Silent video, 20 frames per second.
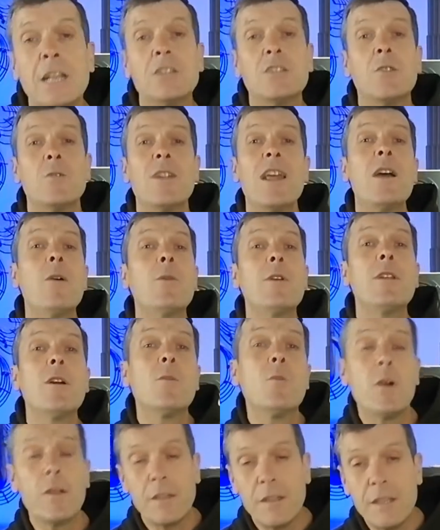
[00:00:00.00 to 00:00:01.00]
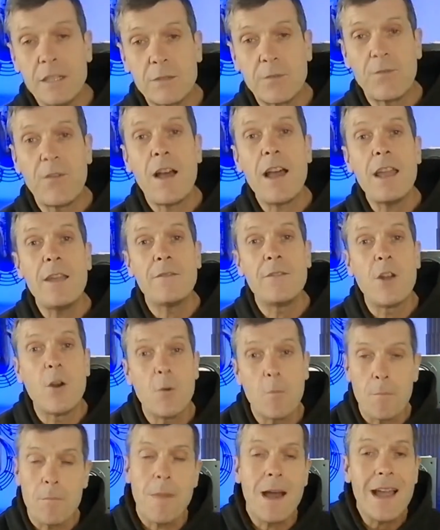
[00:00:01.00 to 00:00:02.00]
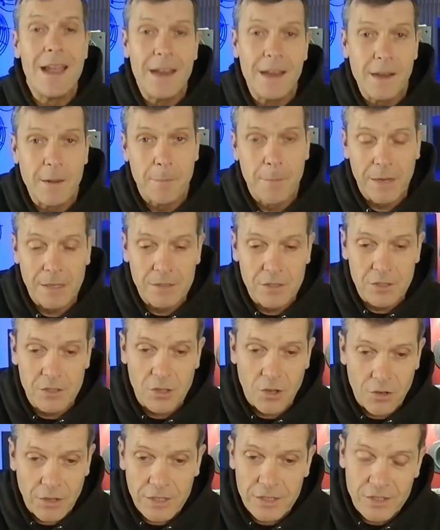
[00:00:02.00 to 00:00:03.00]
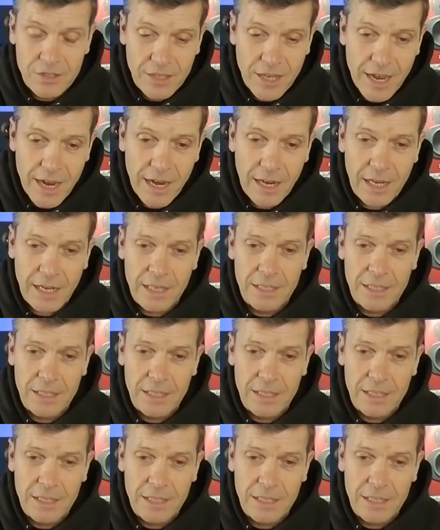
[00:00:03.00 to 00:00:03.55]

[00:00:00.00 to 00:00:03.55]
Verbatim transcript: So now we know what this five note minor pentatonic scale